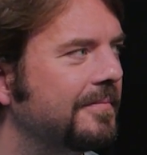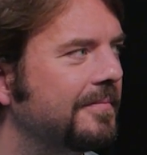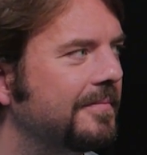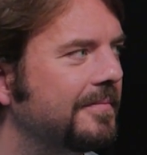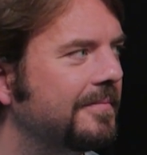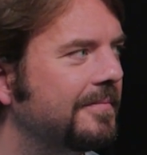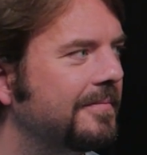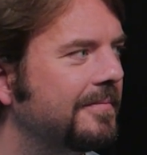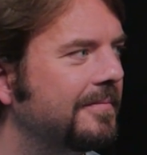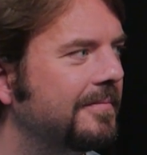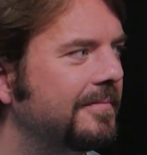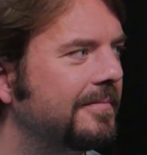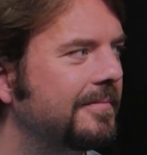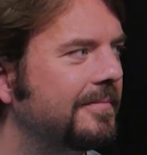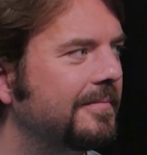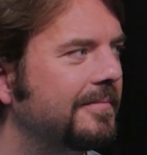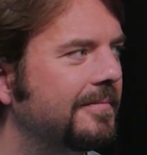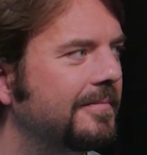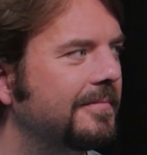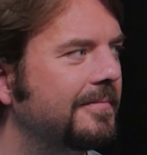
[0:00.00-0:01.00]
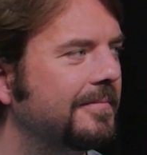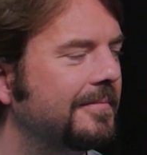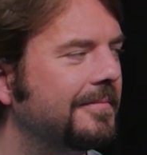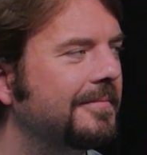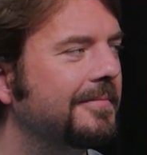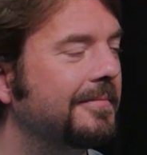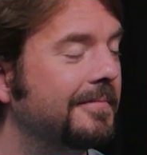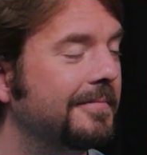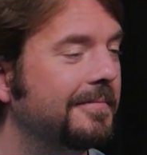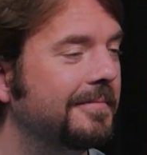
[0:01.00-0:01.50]

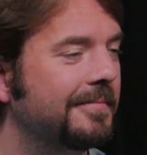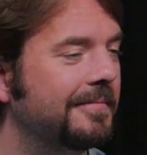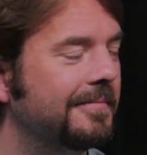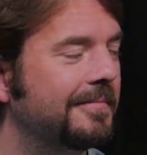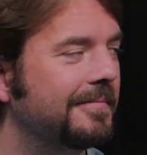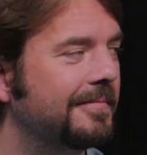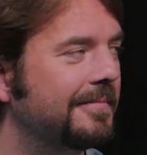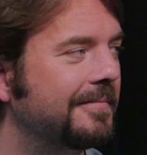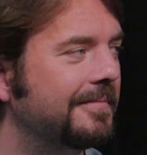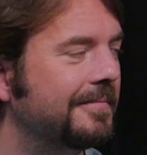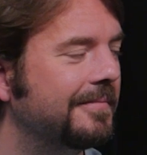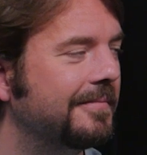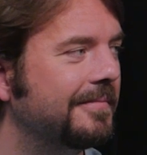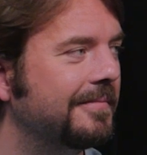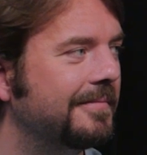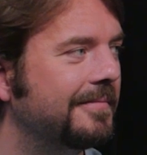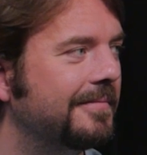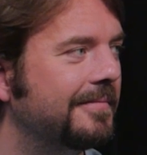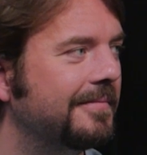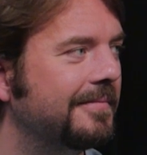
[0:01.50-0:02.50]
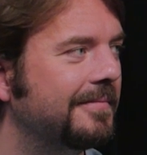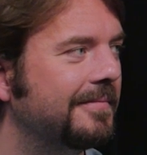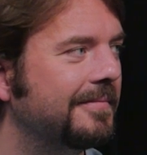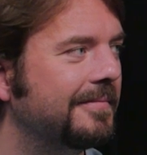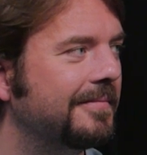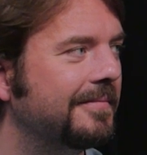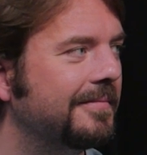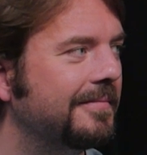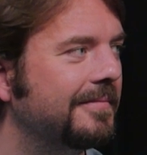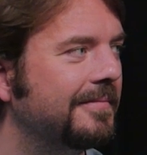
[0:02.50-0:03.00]

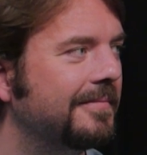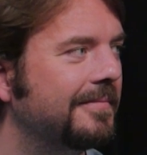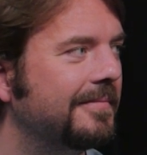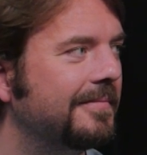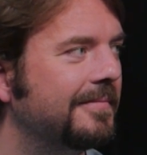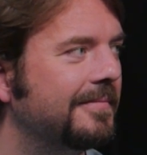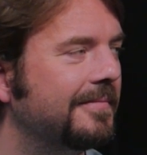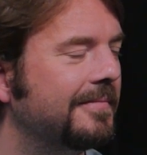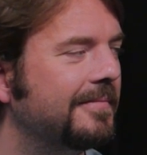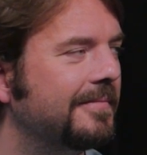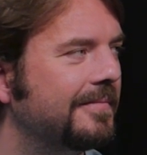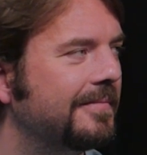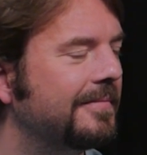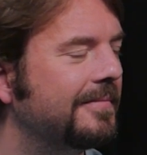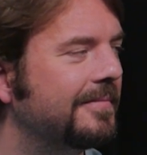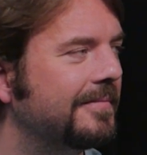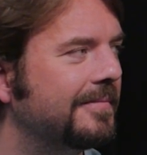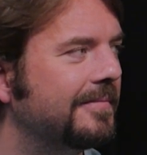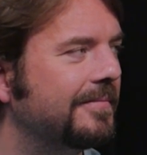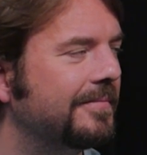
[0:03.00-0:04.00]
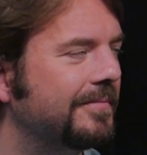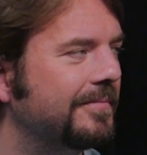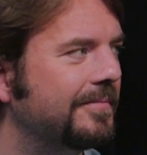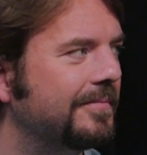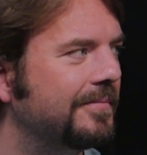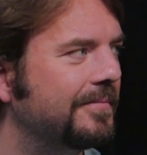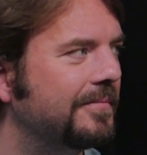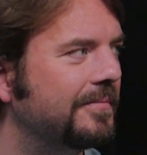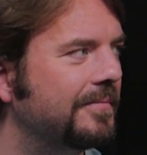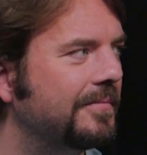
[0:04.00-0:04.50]

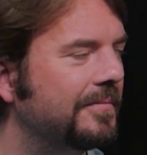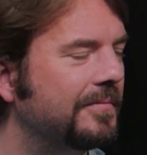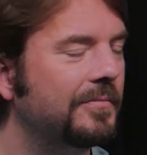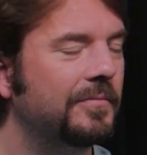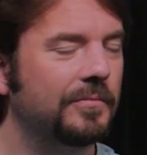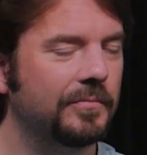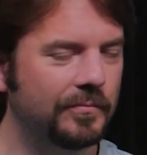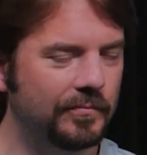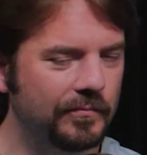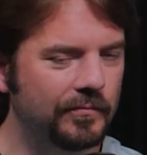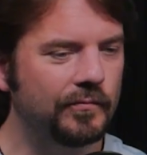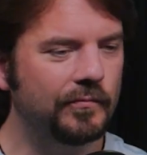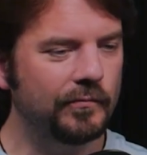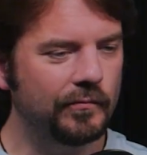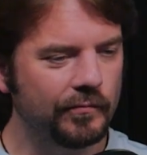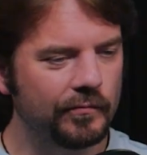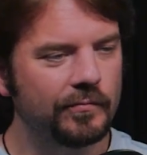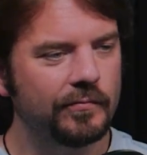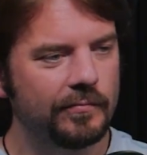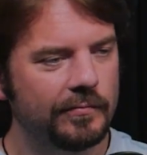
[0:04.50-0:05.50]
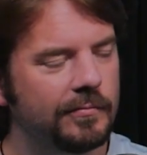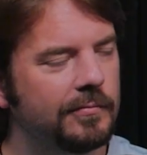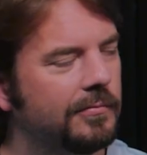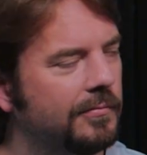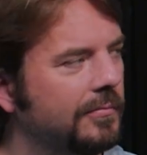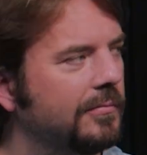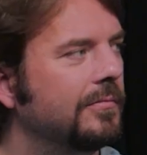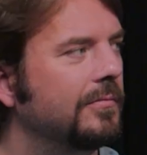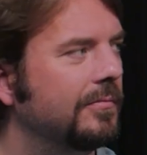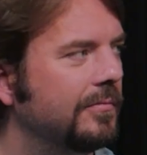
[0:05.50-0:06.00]

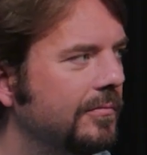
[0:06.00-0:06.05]
(silent)